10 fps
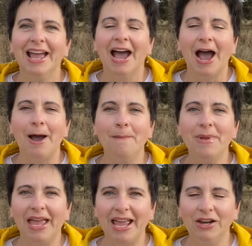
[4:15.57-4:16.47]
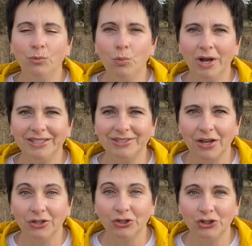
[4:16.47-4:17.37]
Um, and what's
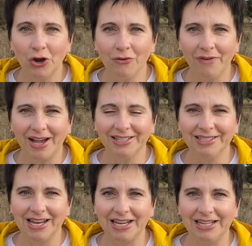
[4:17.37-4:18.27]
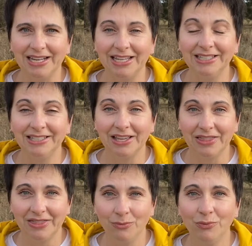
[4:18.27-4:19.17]
so fascinating is
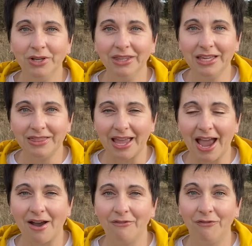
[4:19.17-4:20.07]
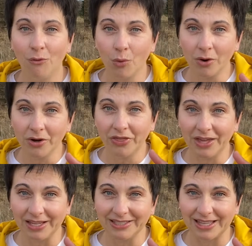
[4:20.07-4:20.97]
really they have four
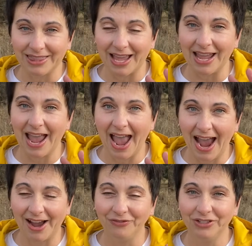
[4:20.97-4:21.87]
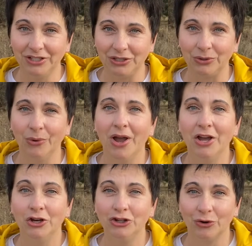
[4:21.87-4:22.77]
things that they have to do
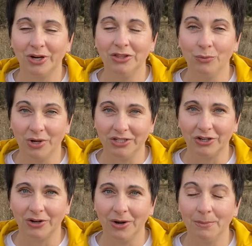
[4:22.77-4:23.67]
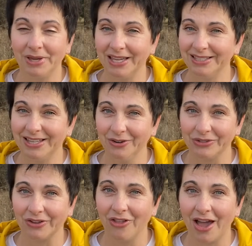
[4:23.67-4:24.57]
during the winter because there is
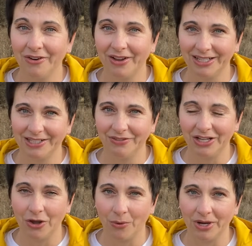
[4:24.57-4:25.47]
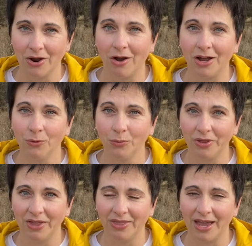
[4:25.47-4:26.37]
a lot of activity going on
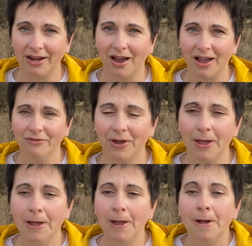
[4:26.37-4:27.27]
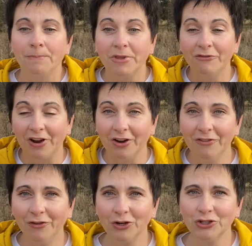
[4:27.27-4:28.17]
within that hive. The very
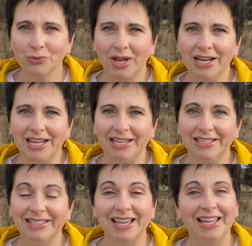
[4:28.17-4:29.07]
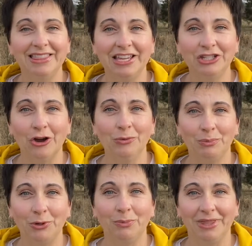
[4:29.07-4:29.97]
first one is they don't
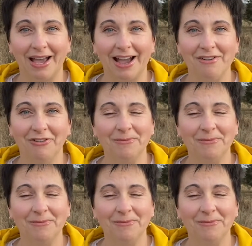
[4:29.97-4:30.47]
poop in the hive.